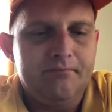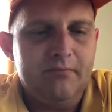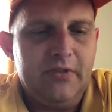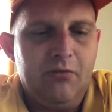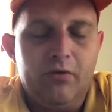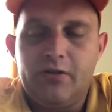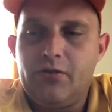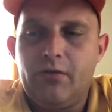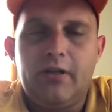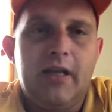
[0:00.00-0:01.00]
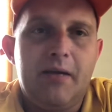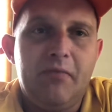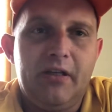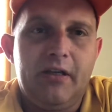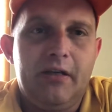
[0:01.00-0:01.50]
And what a joint
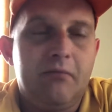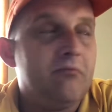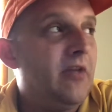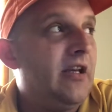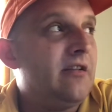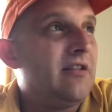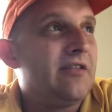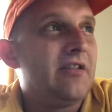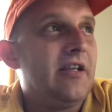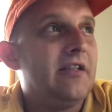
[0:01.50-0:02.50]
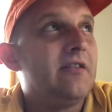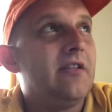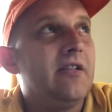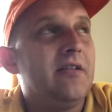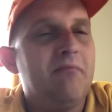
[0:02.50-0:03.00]
liability means, let's say it's
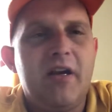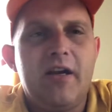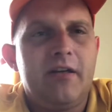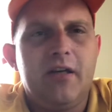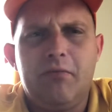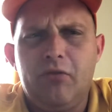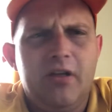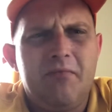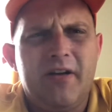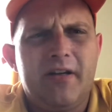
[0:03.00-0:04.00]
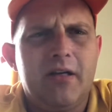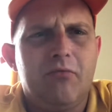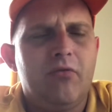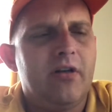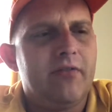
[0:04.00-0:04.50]
a married couple, unmarried couple,
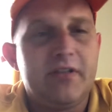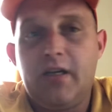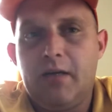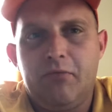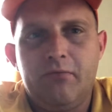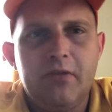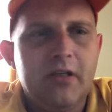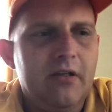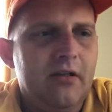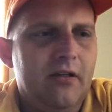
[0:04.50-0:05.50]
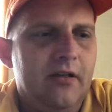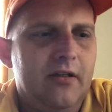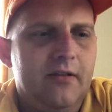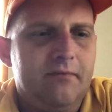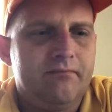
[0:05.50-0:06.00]
whatever, it's a couple.
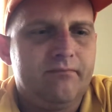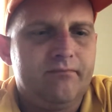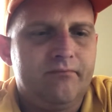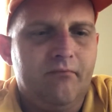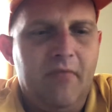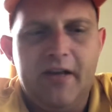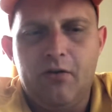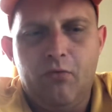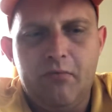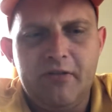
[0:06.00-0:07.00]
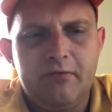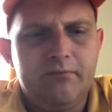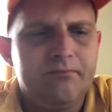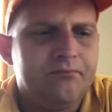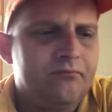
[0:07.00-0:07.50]
Man and a woman,
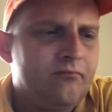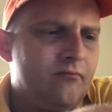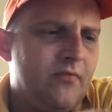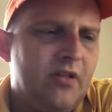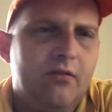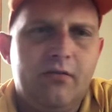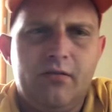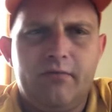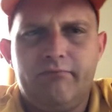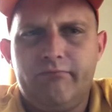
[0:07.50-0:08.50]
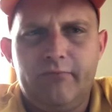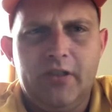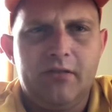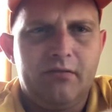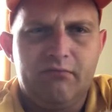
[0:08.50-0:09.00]
or
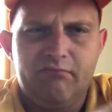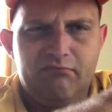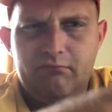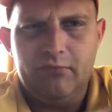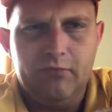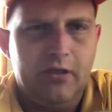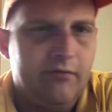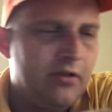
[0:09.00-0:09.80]
whatever.